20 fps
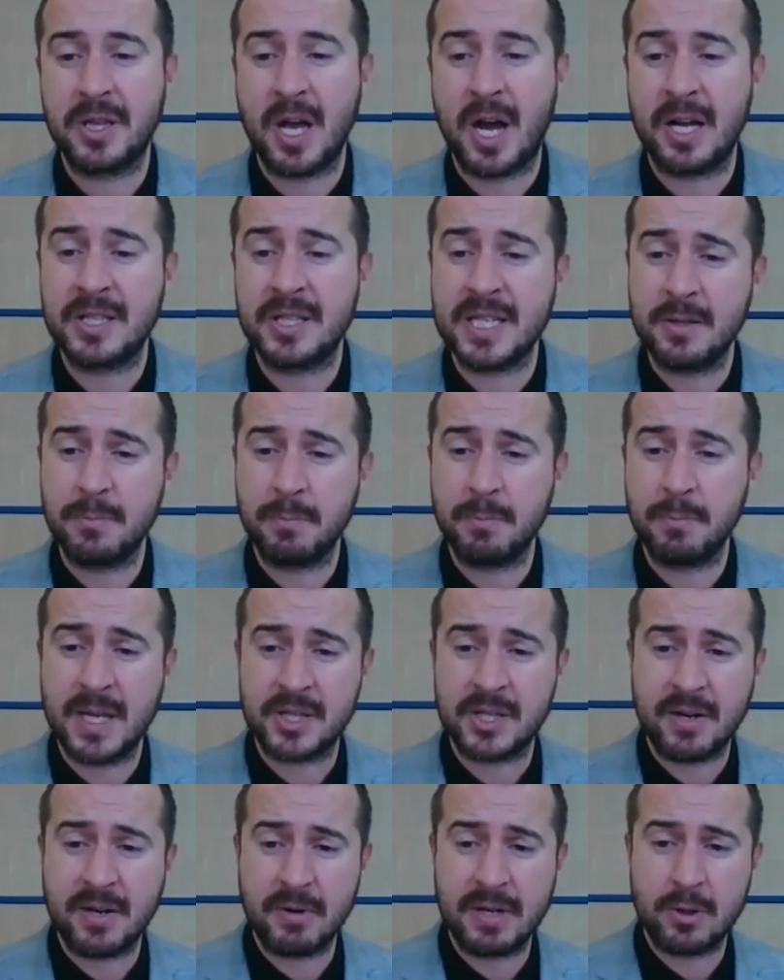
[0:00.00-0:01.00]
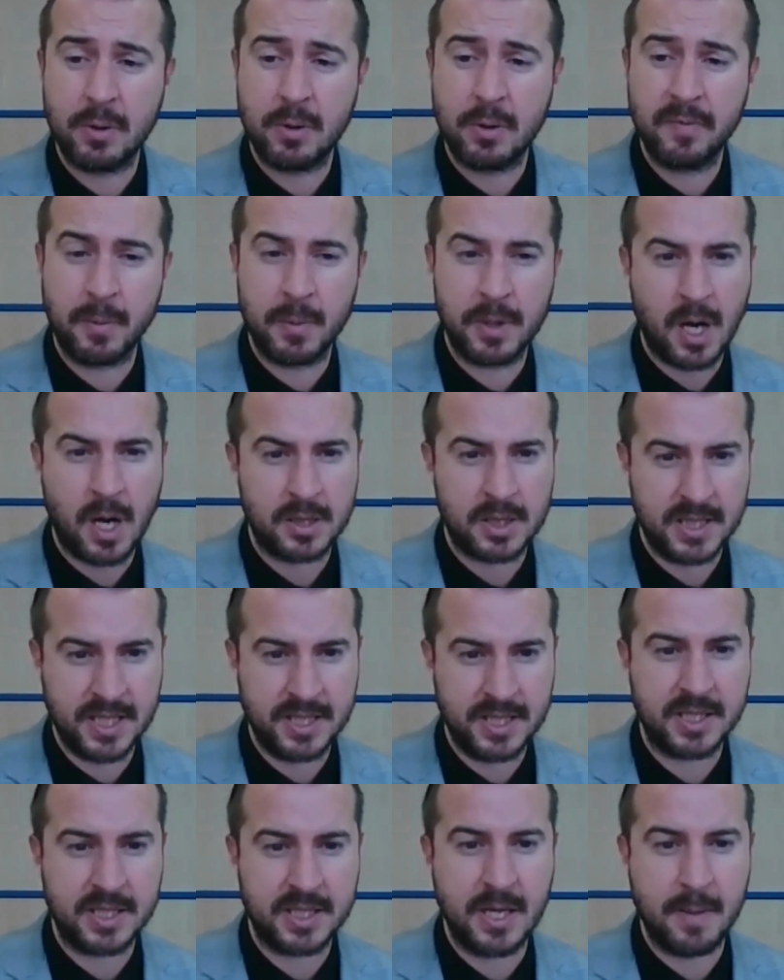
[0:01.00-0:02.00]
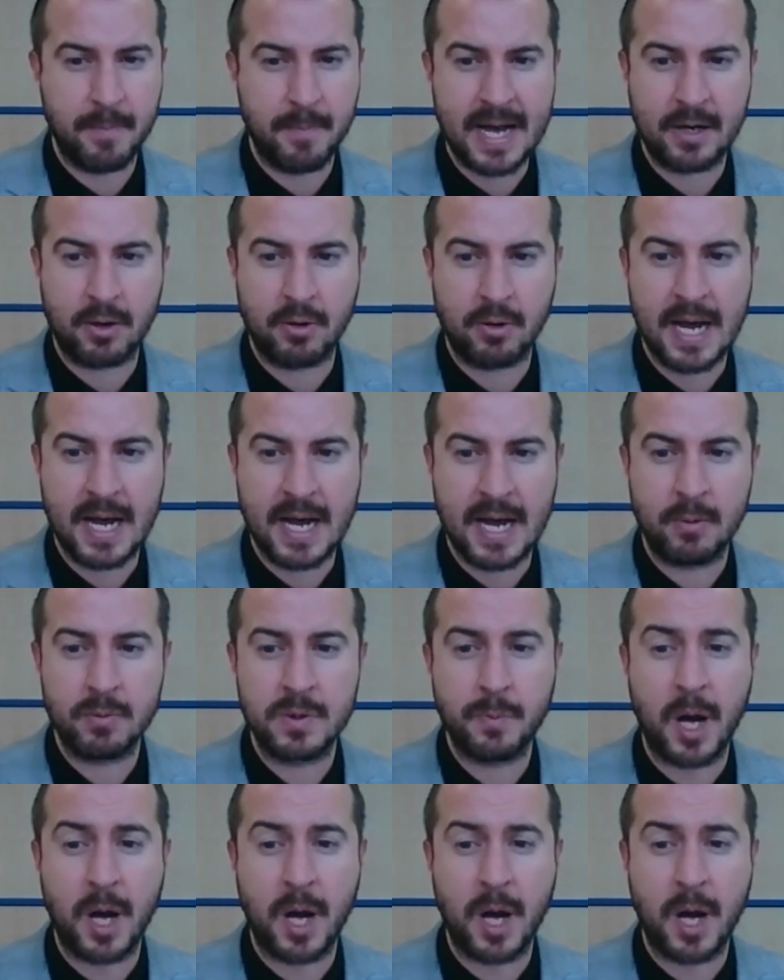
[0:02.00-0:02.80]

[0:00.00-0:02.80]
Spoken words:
that I didn't necessarily come from an artistic background,